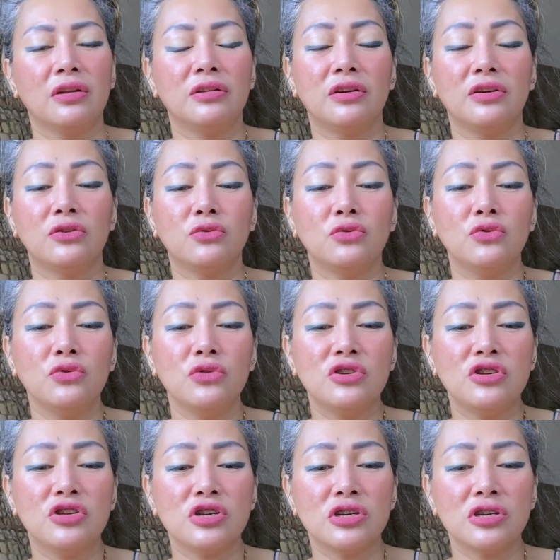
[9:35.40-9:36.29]
Le
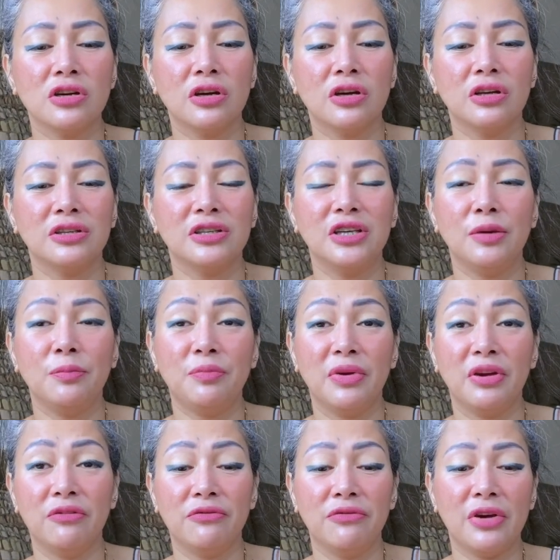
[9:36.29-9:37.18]
Rouge Deep
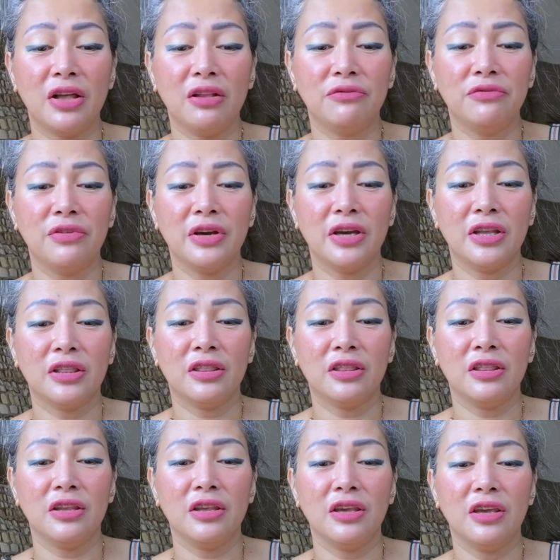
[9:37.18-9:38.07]
Velvet
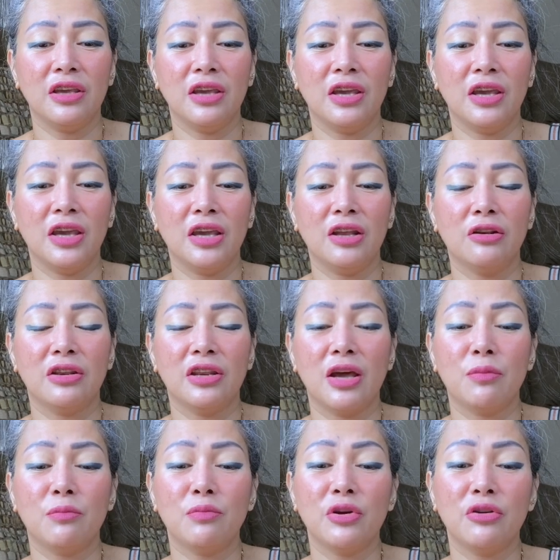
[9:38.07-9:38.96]
in
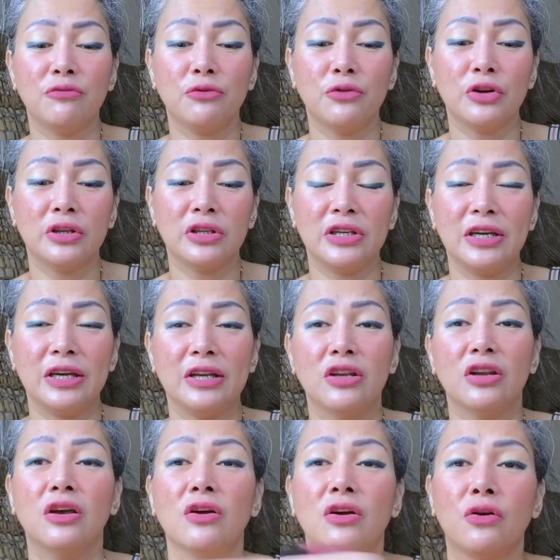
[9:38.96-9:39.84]
number
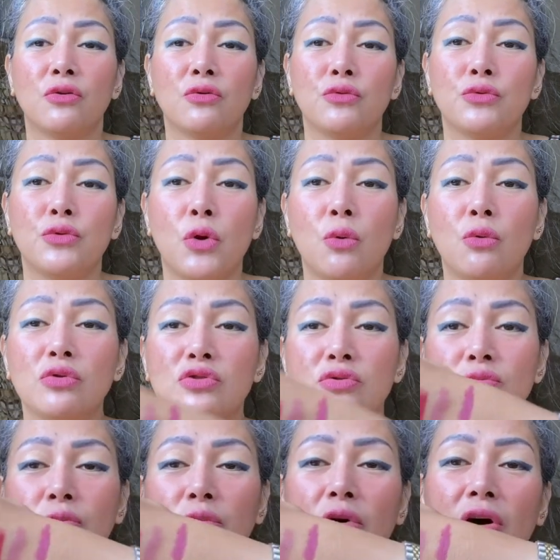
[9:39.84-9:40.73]
14
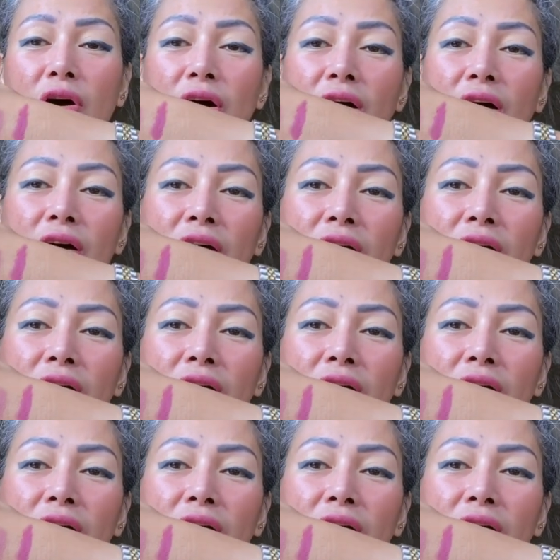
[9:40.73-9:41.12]
Rose Bois.